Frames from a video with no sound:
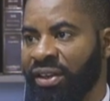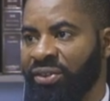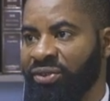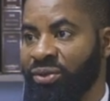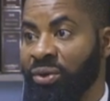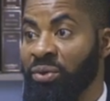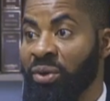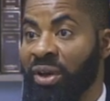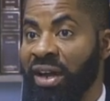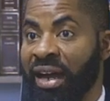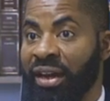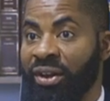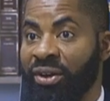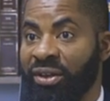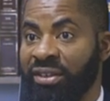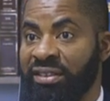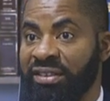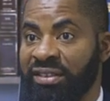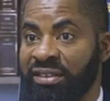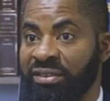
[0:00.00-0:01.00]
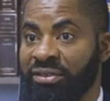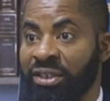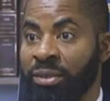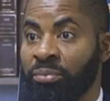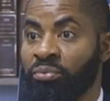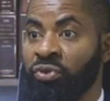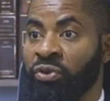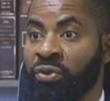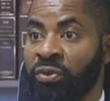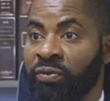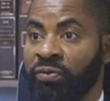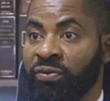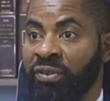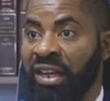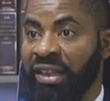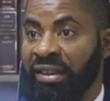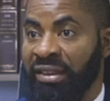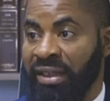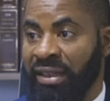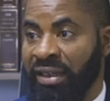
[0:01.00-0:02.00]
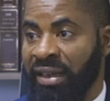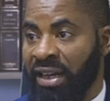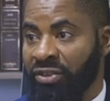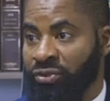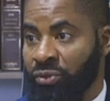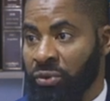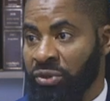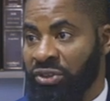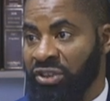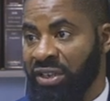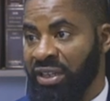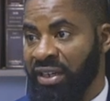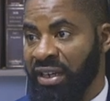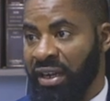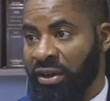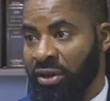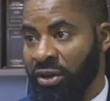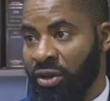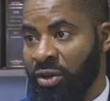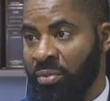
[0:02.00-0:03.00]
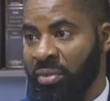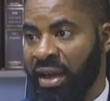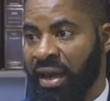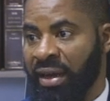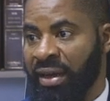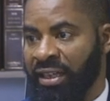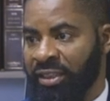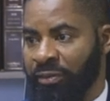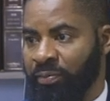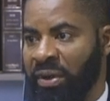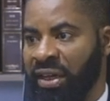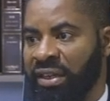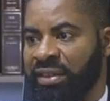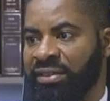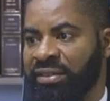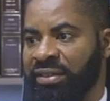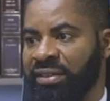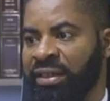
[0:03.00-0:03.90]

So you cannot remove the thing that is cushioning the economy and expect